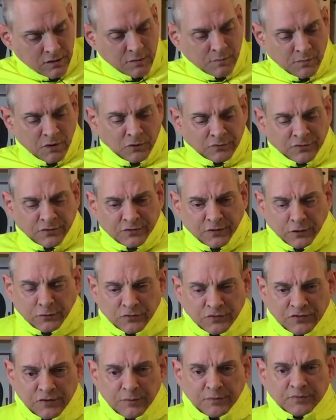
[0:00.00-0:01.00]
both of
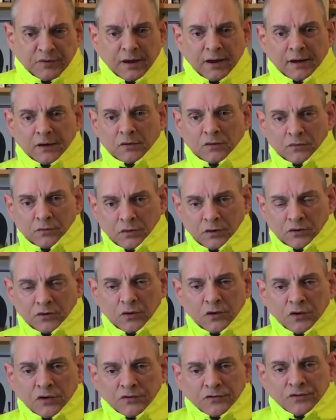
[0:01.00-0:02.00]
those zipped down,
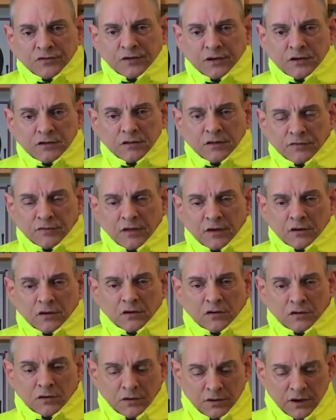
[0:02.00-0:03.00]
you can see that
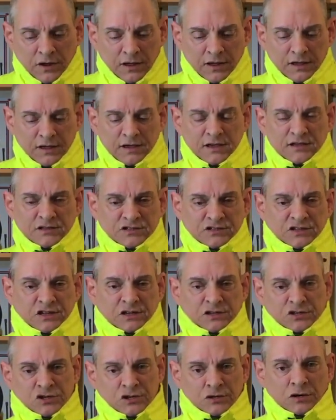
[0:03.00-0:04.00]
there is
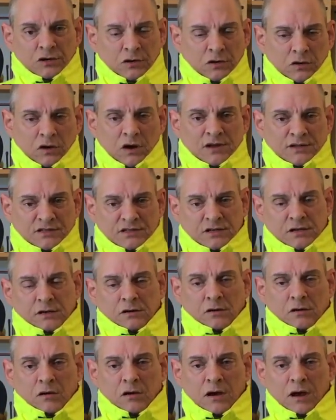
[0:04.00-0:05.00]
tension across
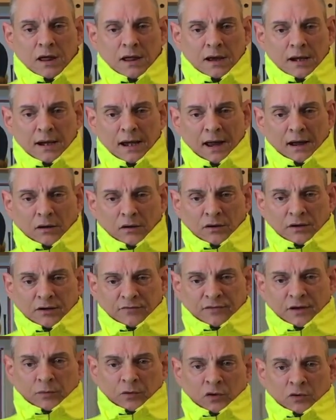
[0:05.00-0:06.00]
here. Now,
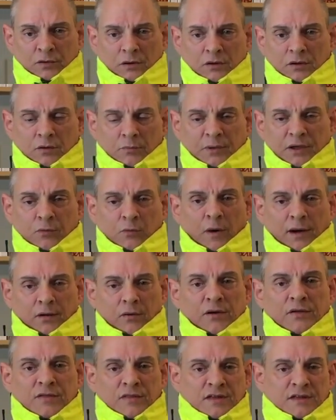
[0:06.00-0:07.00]
if I'm going to be
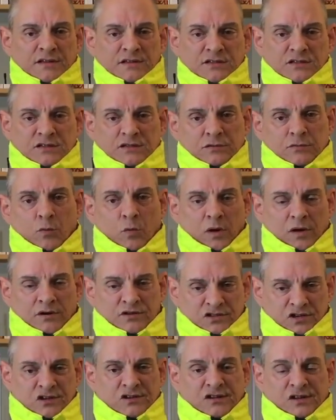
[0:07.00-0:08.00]
wearing this where
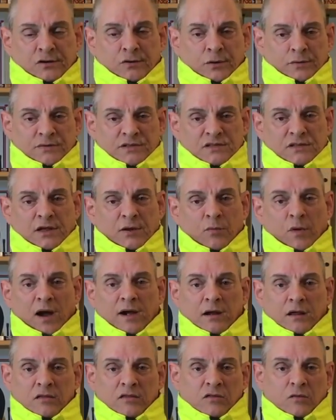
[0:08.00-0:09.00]
it's continuously
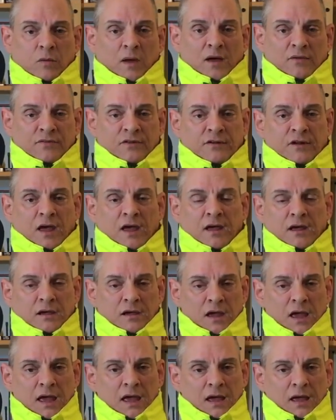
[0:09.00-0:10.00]
raining throughout the
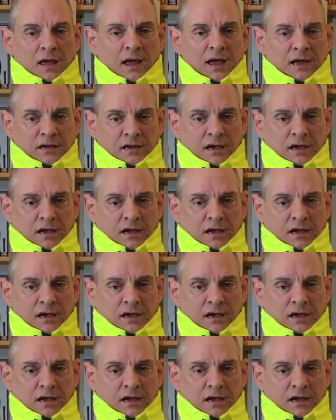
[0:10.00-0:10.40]
day and